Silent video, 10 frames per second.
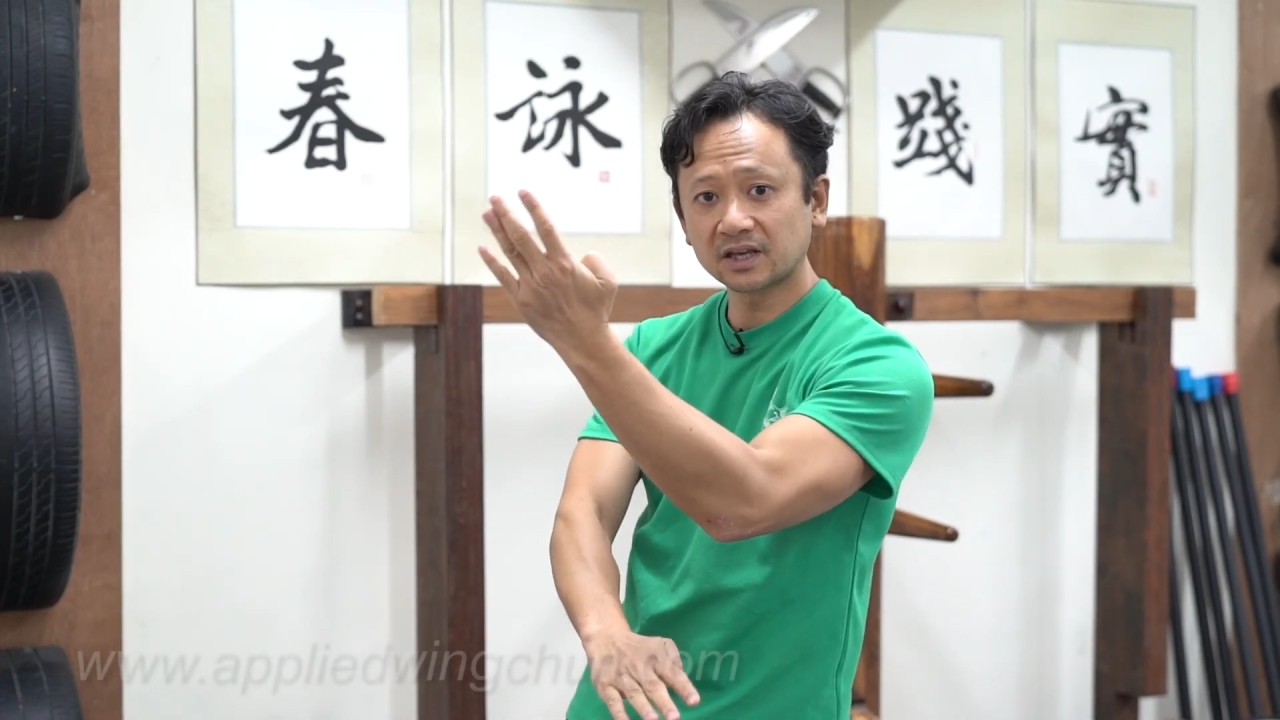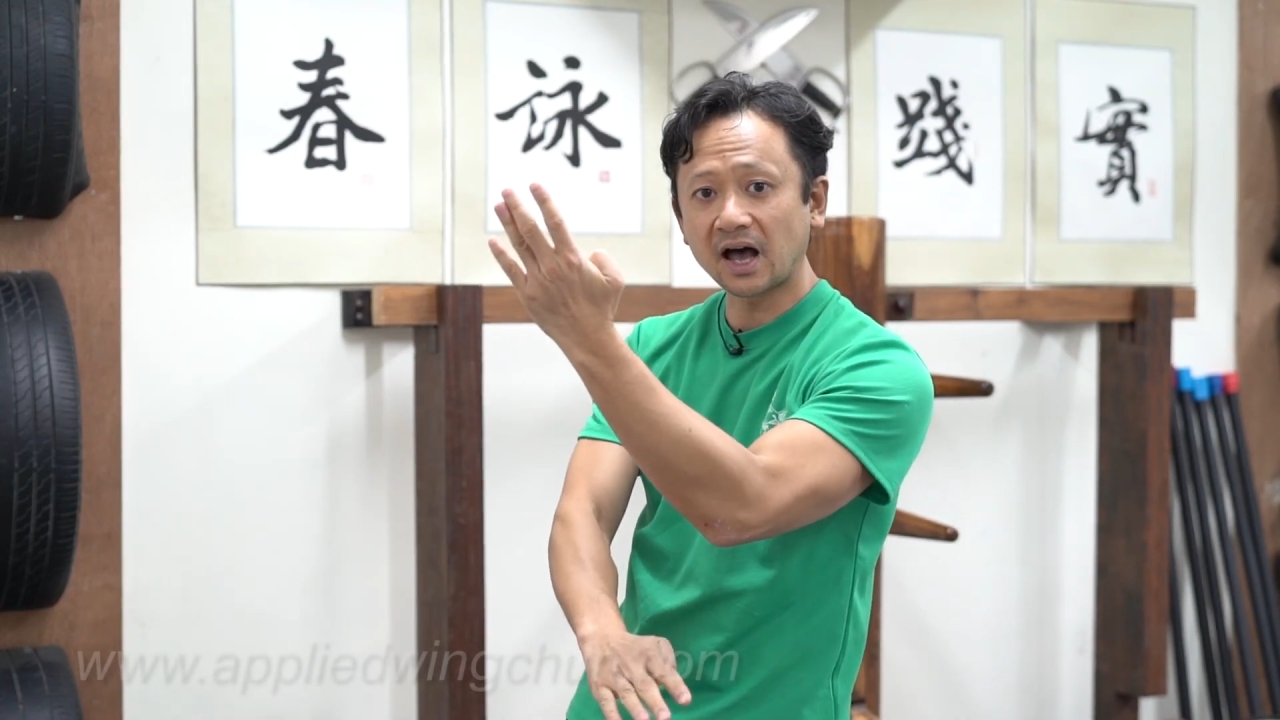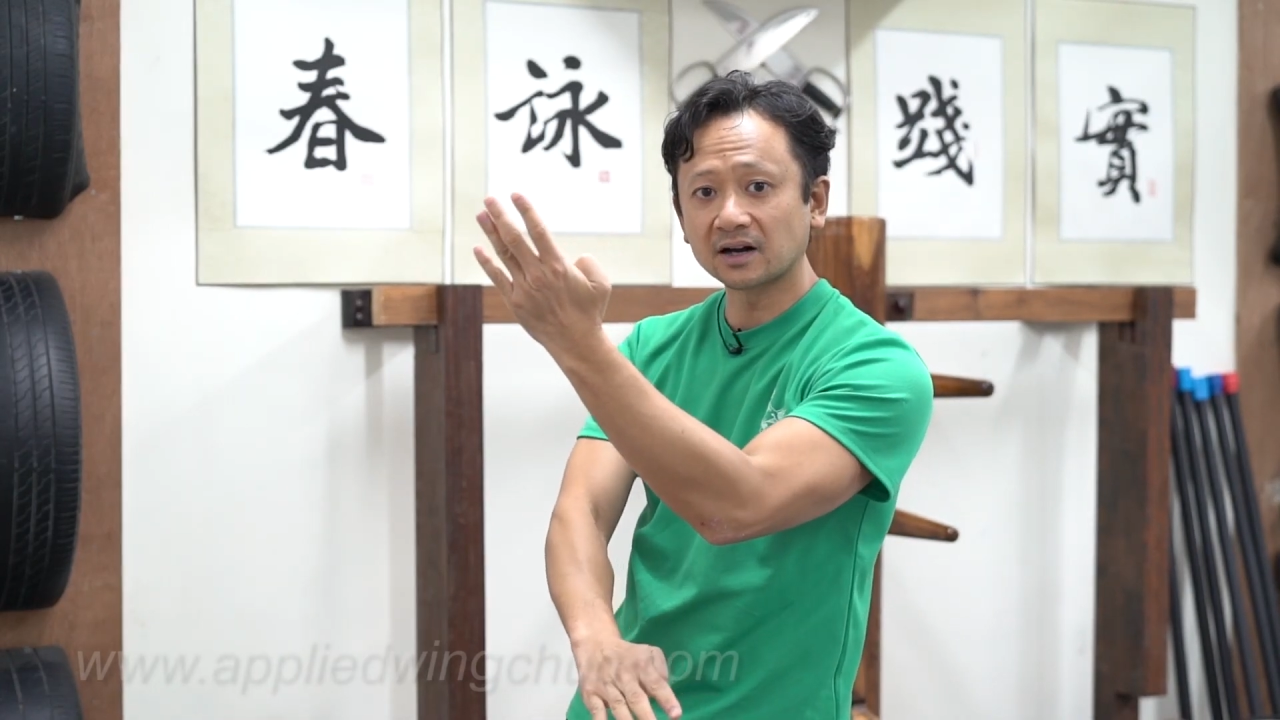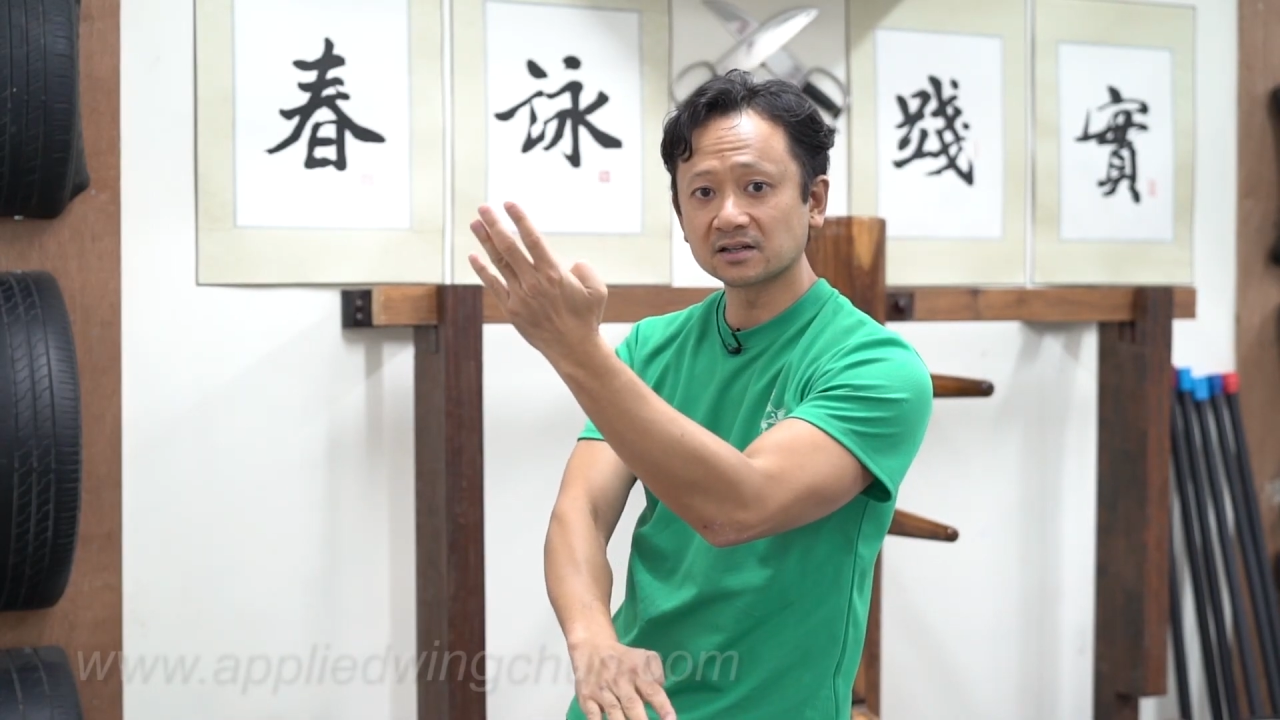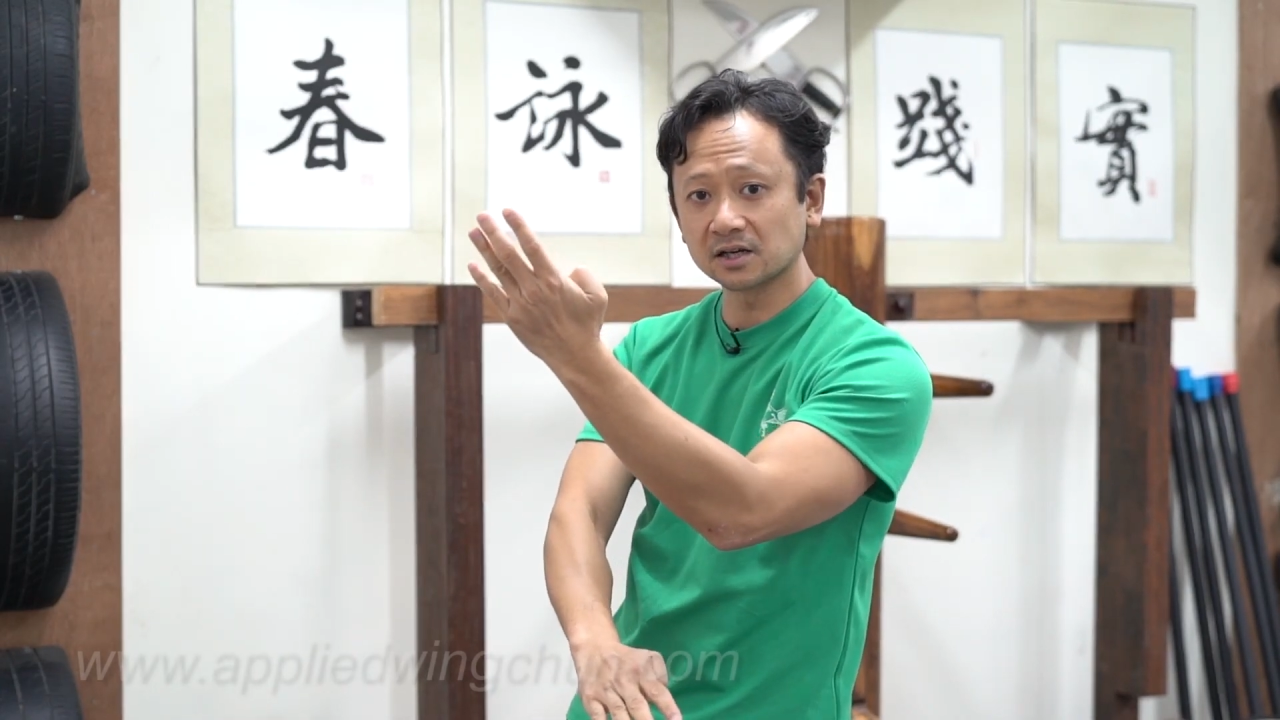
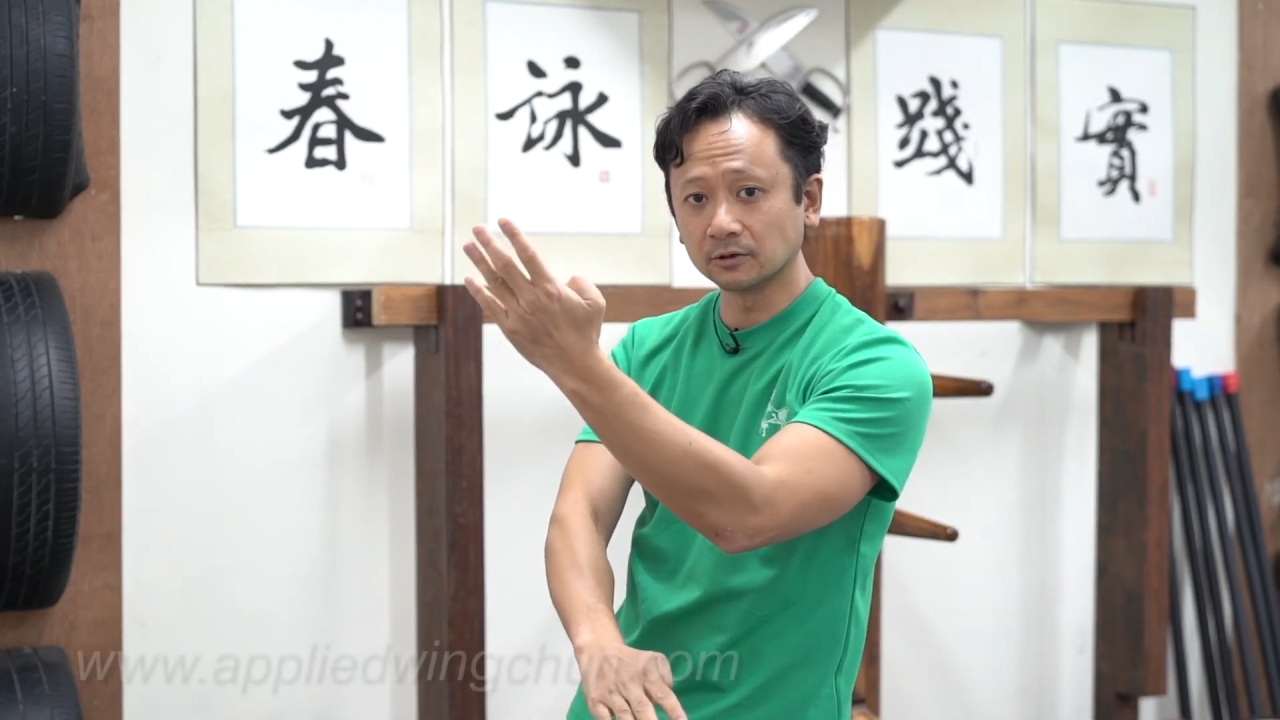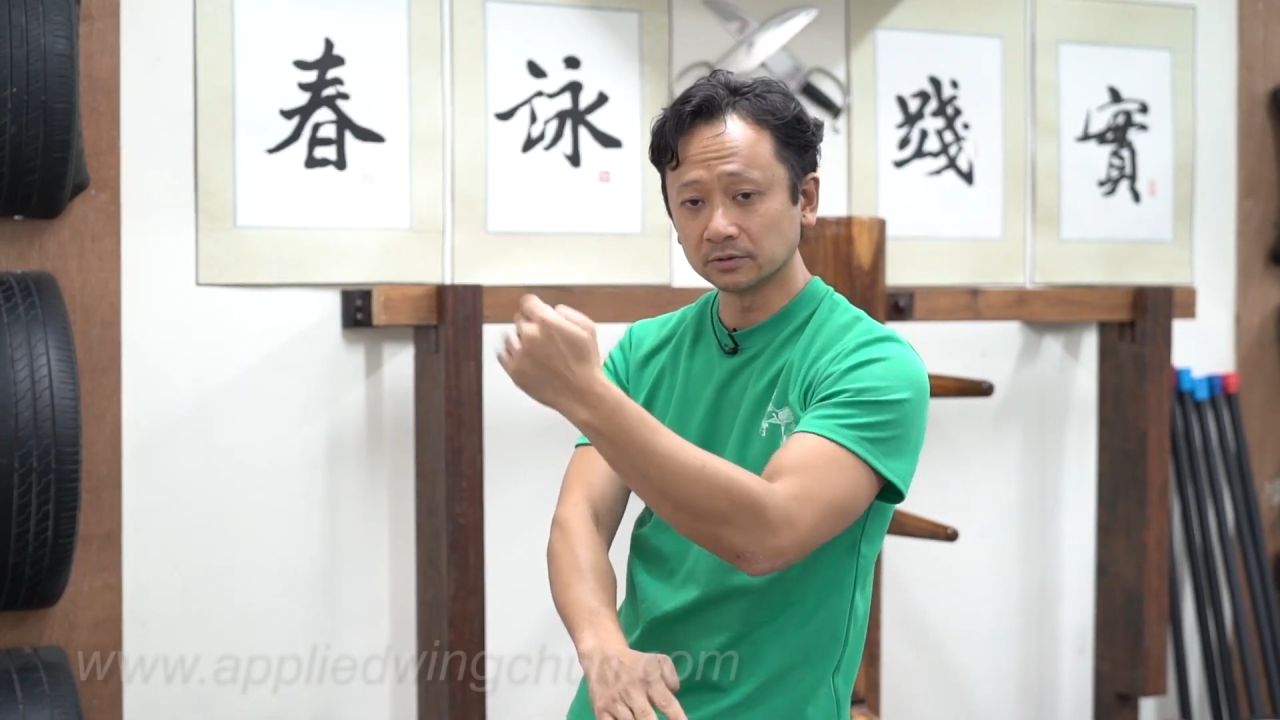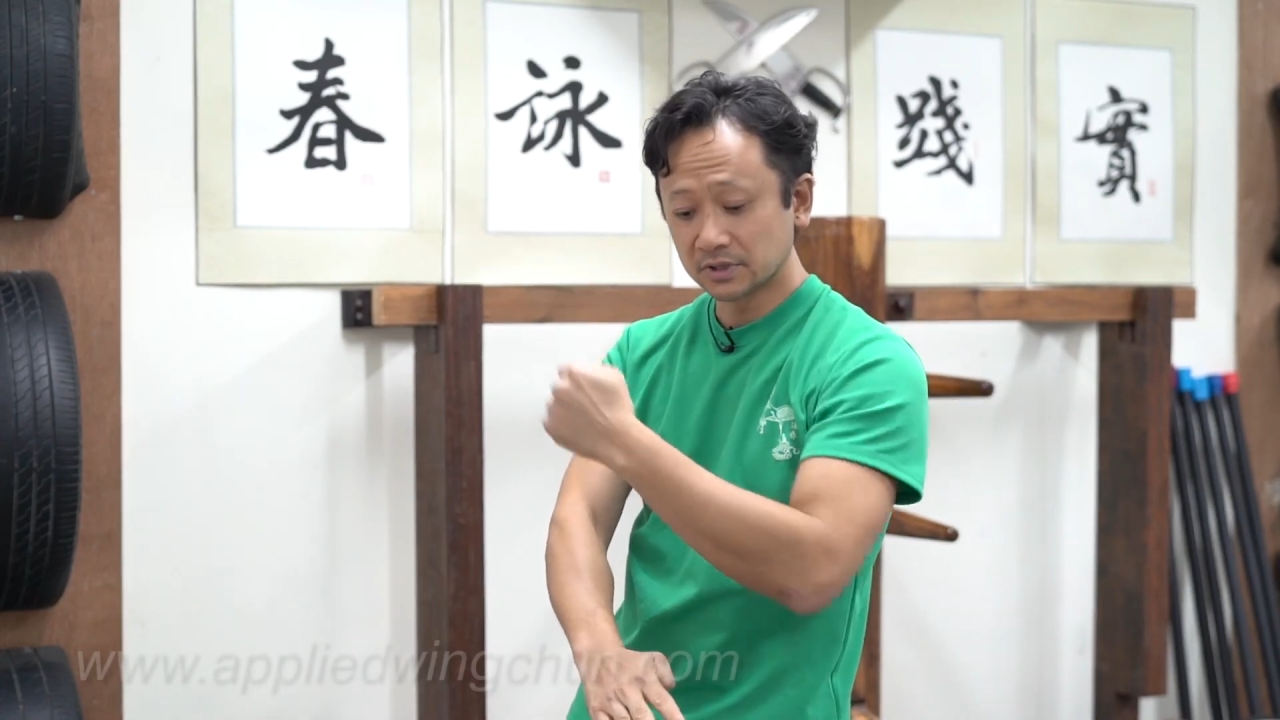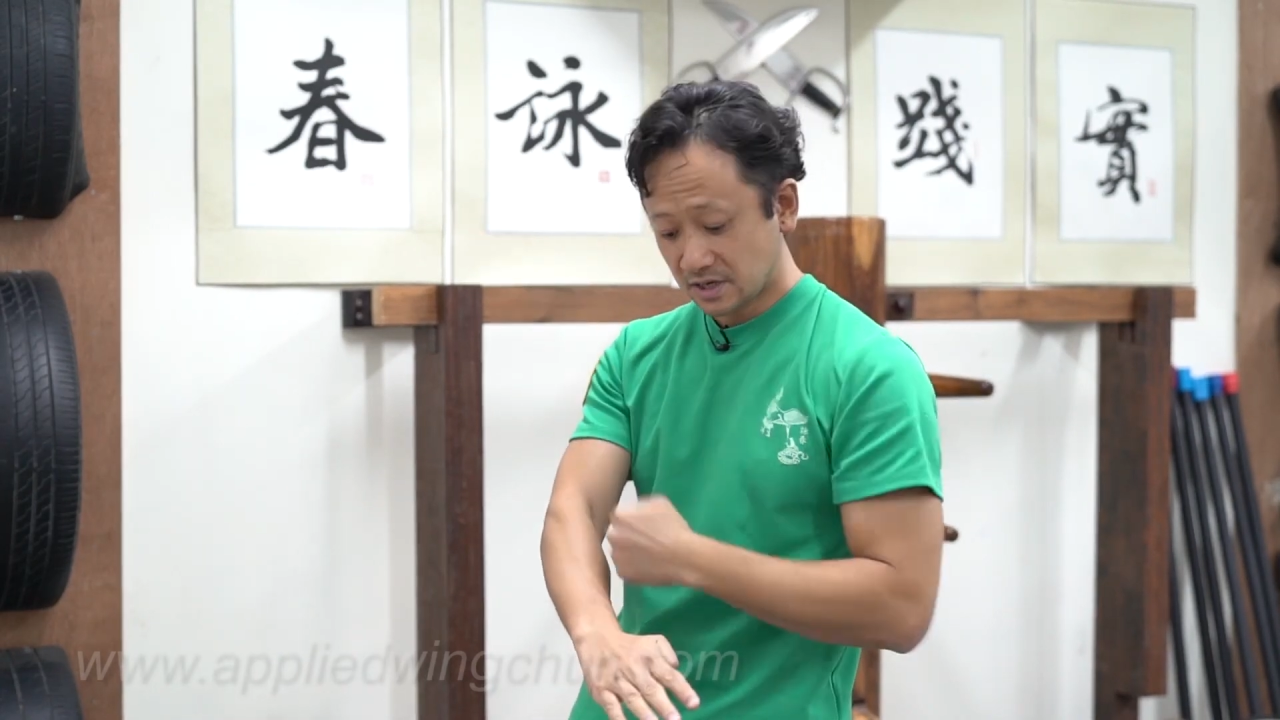Gaang sao.